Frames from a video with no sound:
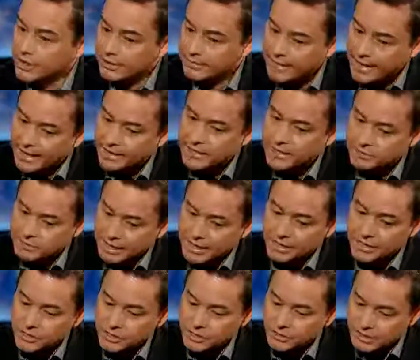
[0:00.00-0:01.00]
and that is
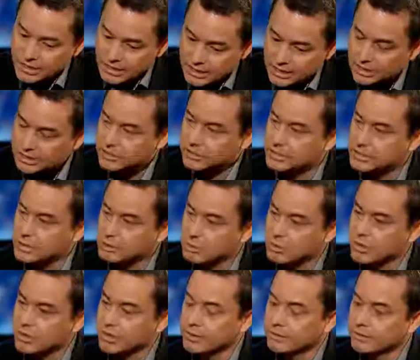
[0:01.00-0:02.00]
making sure that kids are
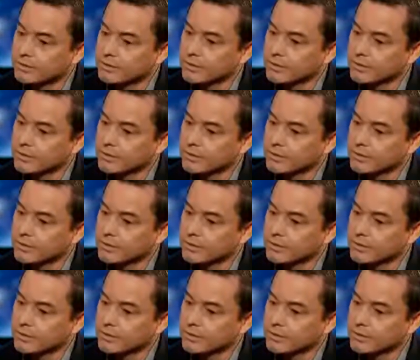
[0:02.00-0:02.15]
supported.